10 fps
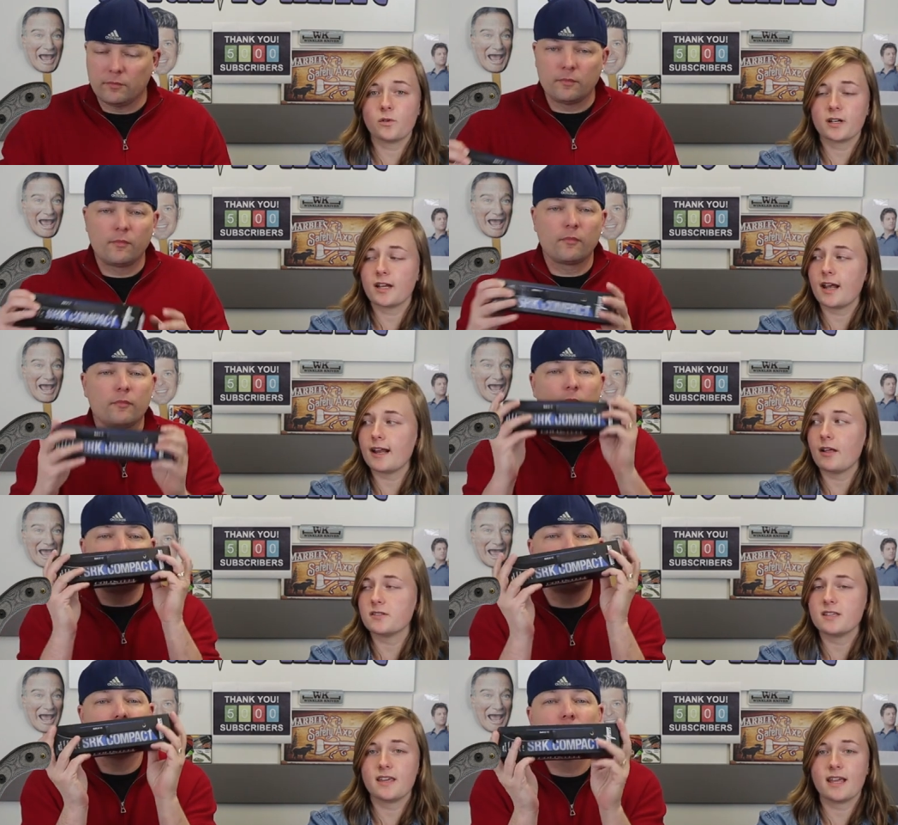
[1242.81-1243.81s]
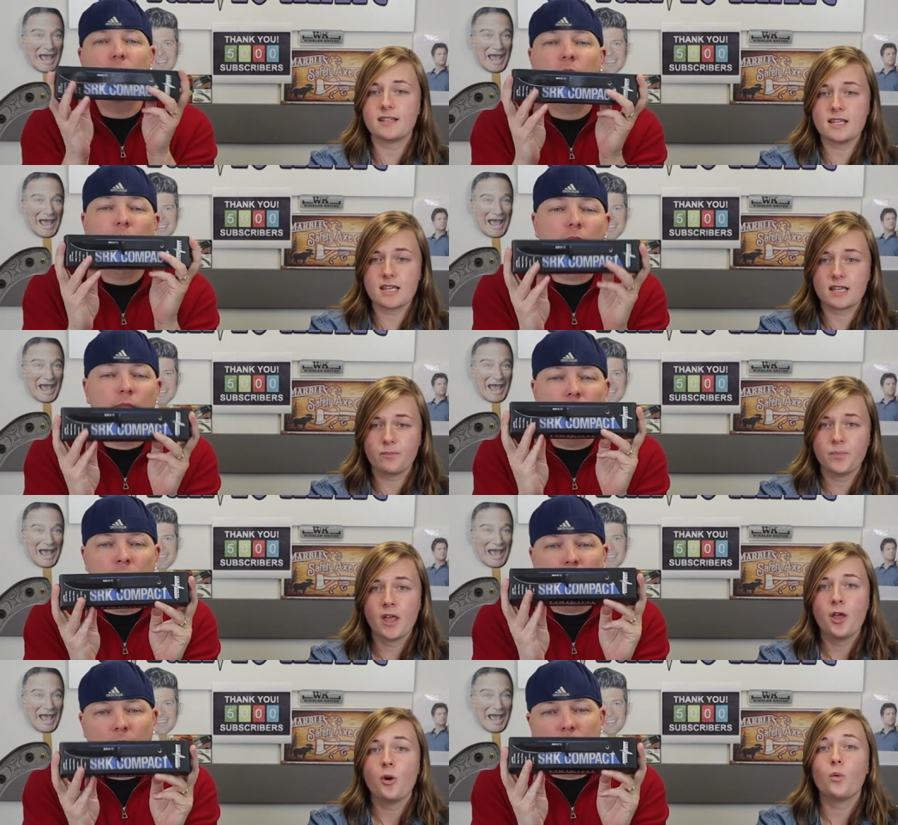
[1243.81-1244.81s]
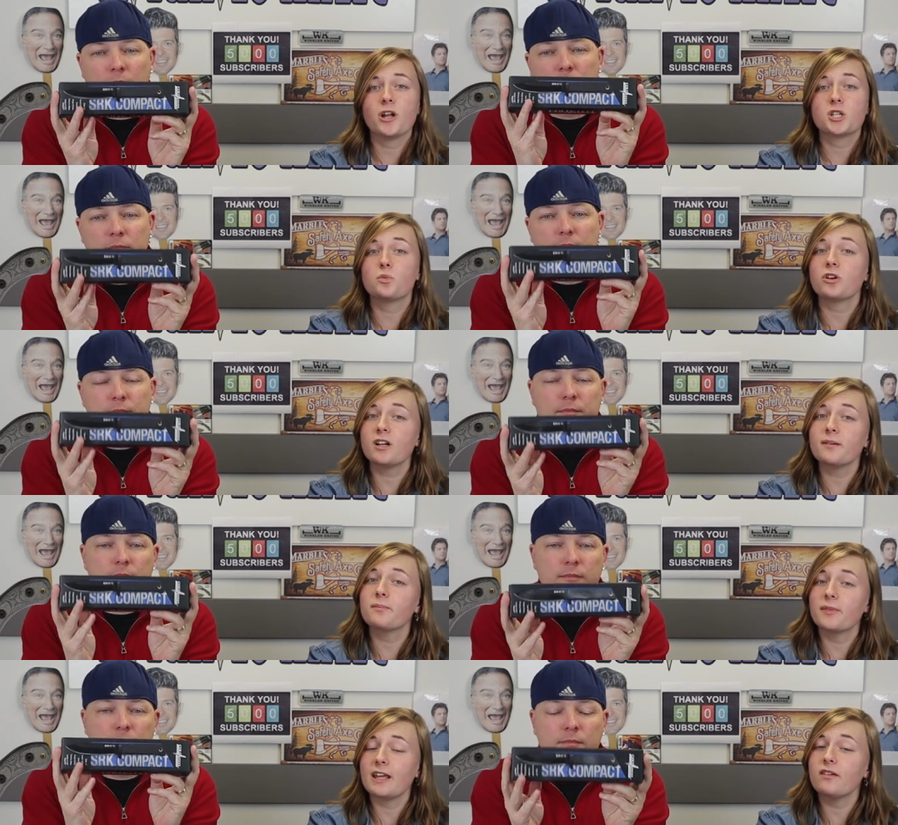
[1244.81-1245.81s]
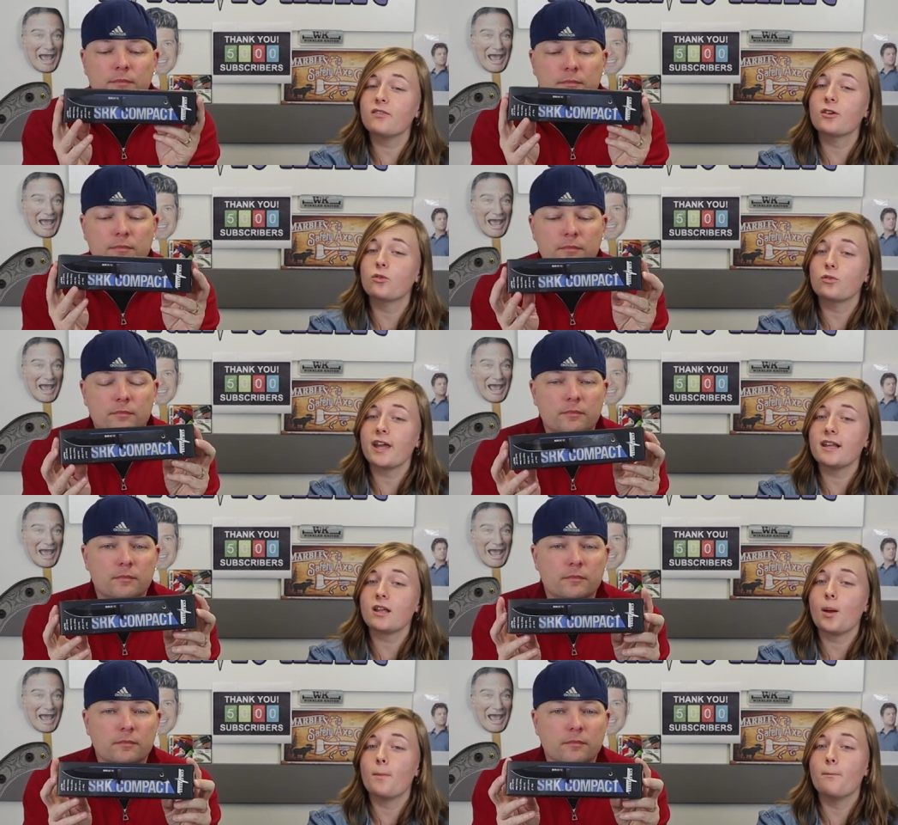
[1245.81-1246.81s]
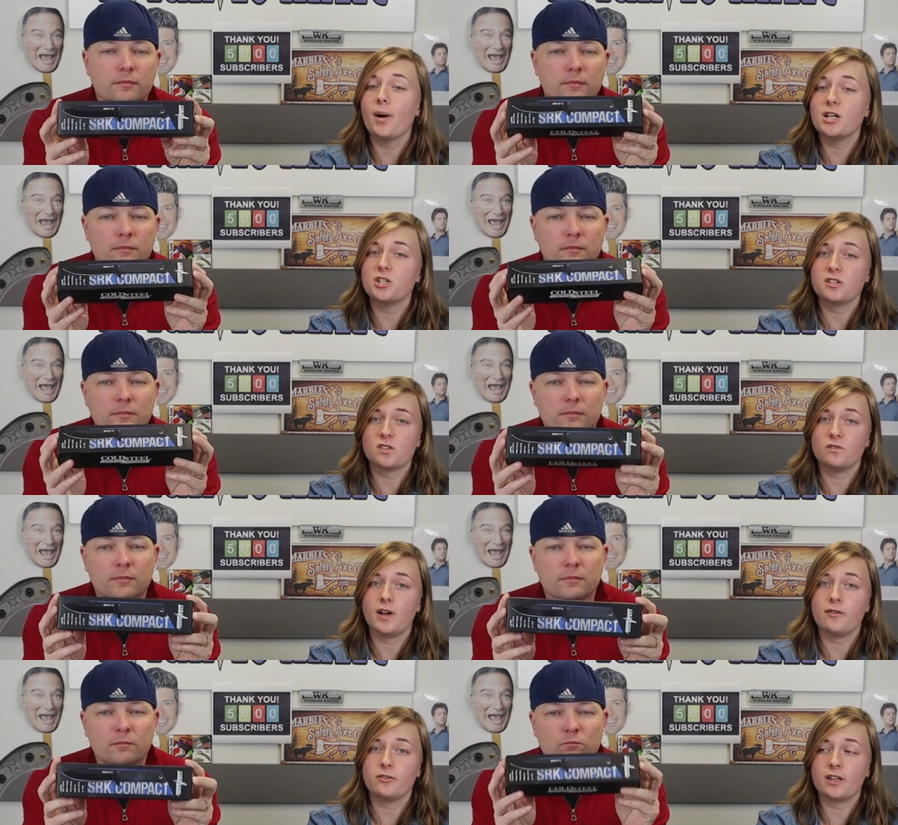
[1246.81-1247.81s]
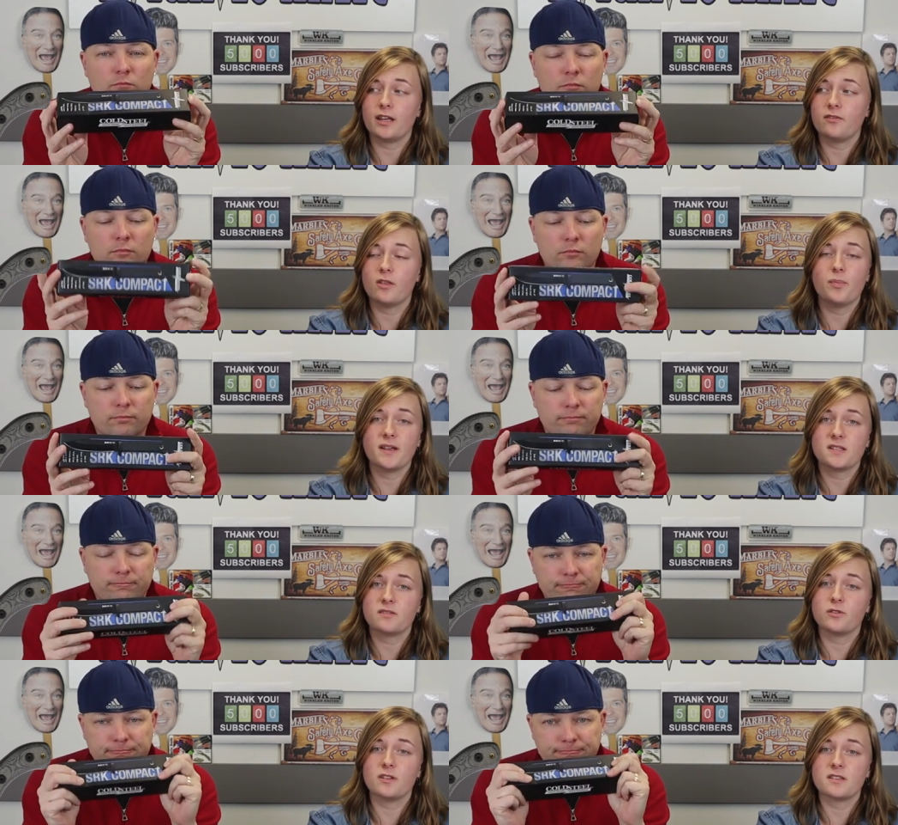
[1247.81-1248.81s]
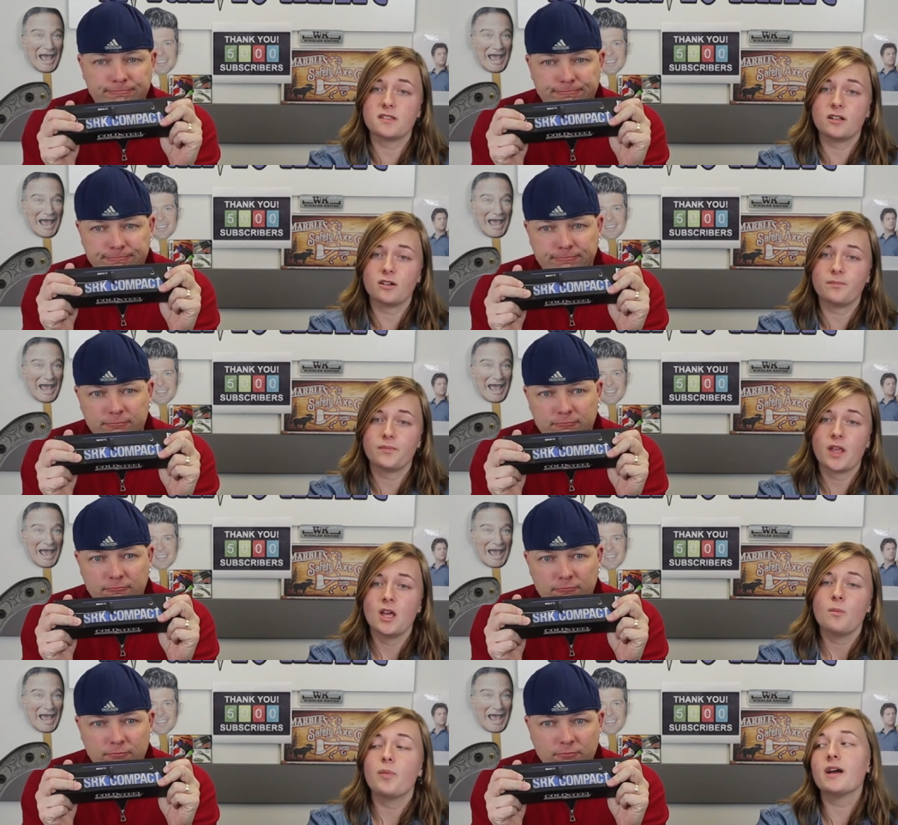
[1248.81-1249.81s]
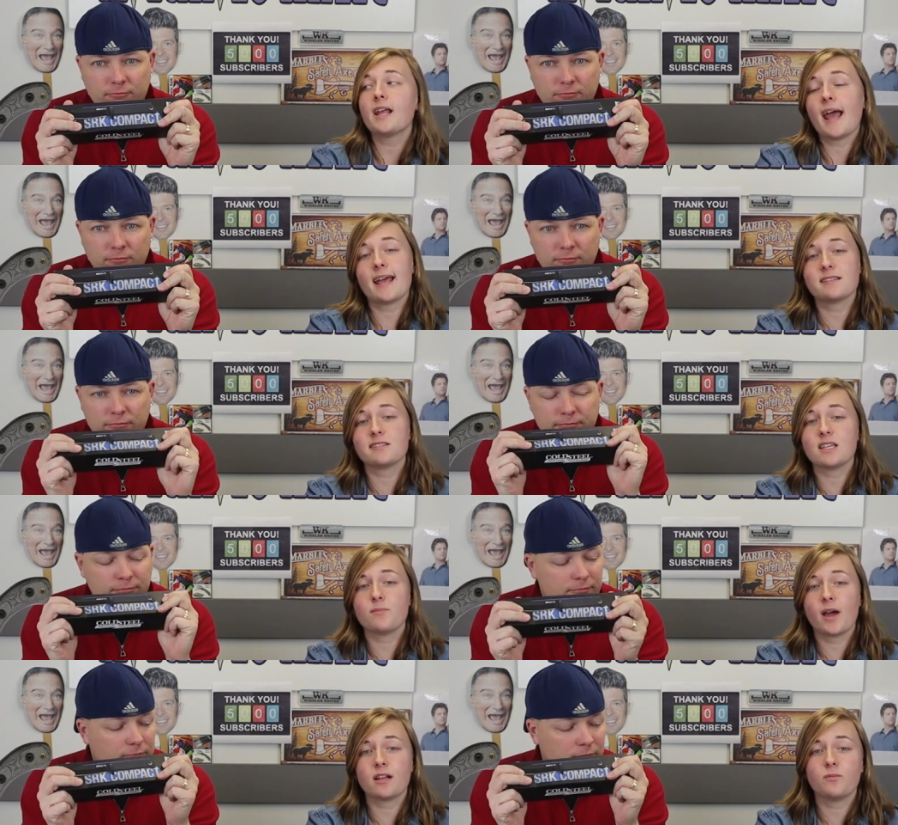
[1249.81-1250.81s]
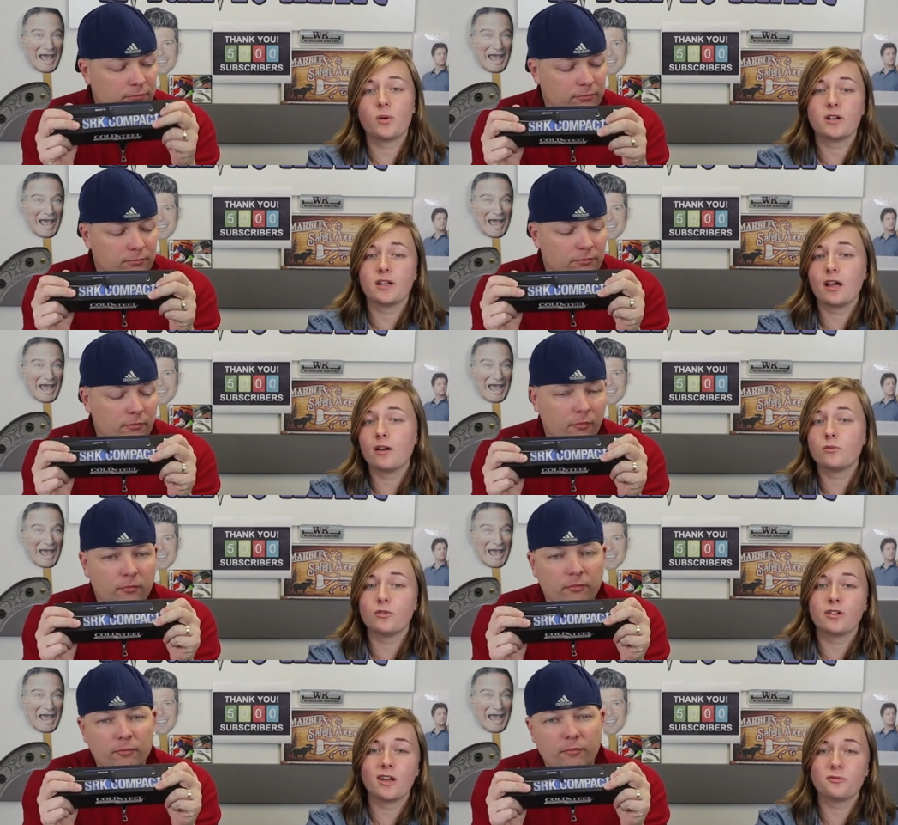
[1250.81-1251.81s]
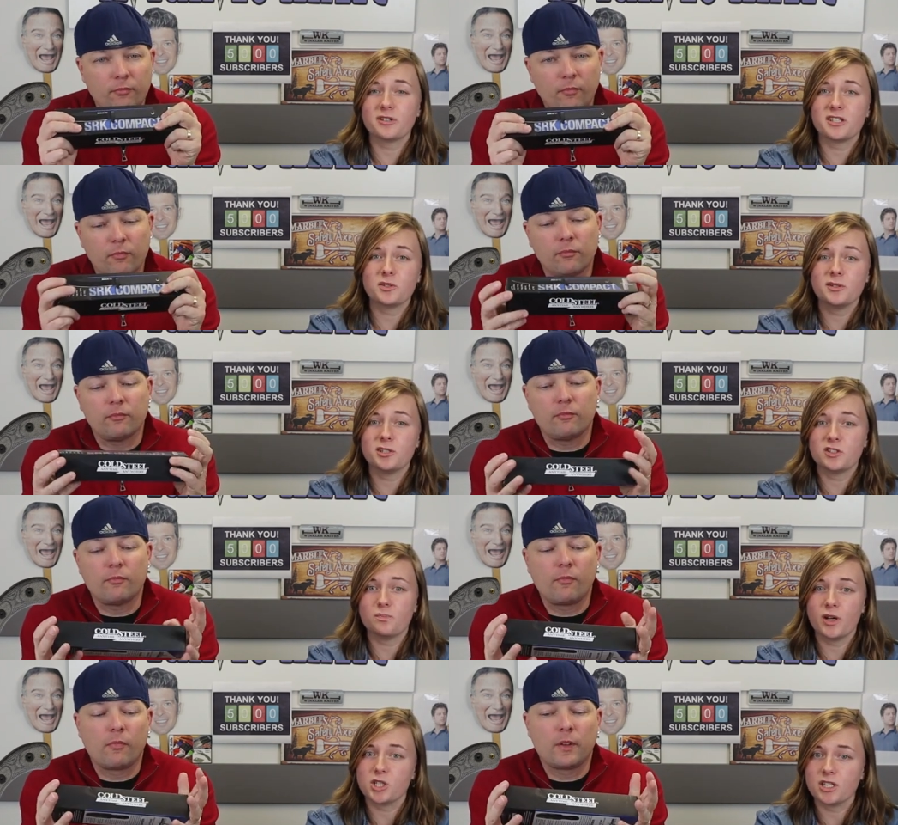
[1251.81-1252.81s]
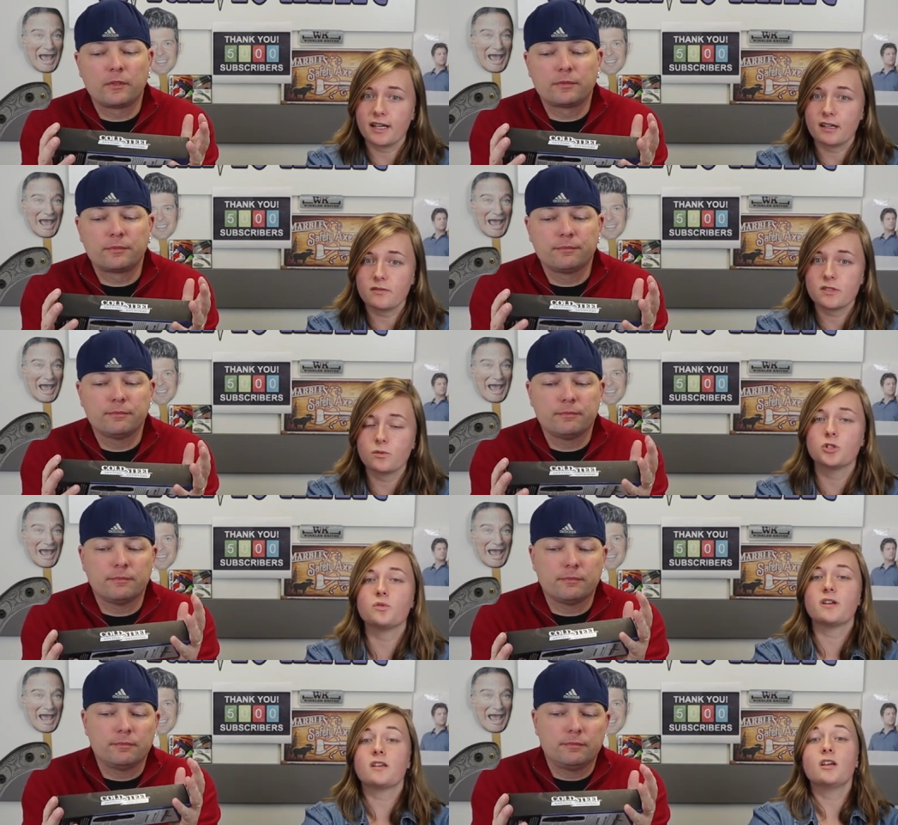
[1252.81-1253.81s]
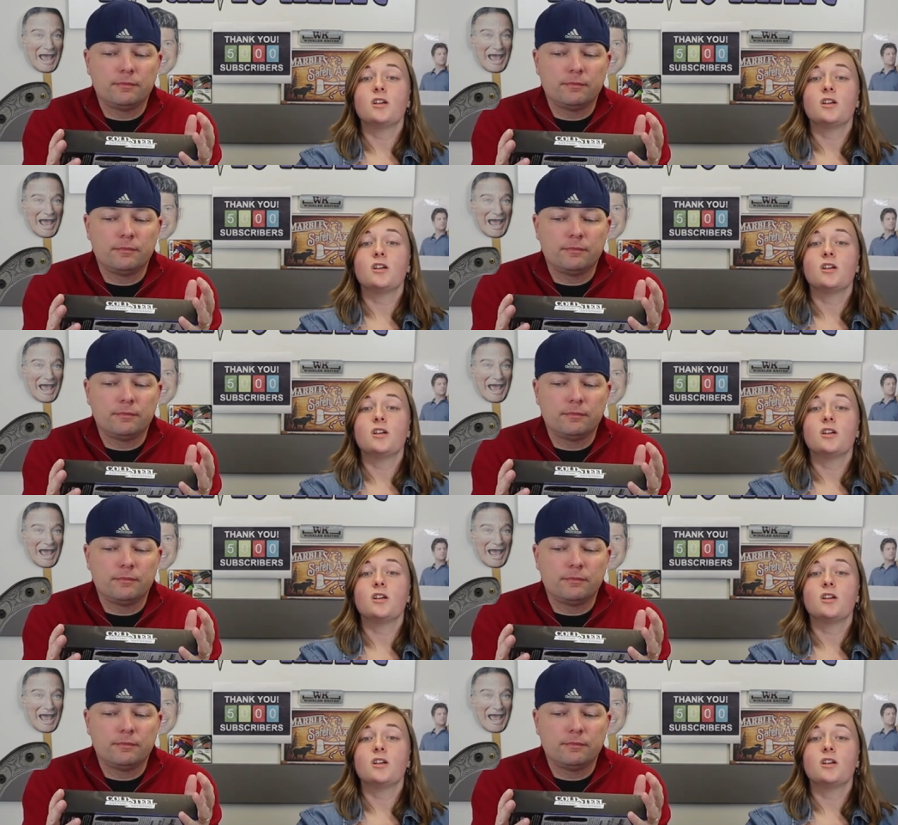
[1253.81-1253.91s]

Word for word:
Speaker 1: forty-nine L C K D, which we're going to give the great budget survival knife, the best for this year. But as C might have pointed out, we're not really doing just budget knives. We're doing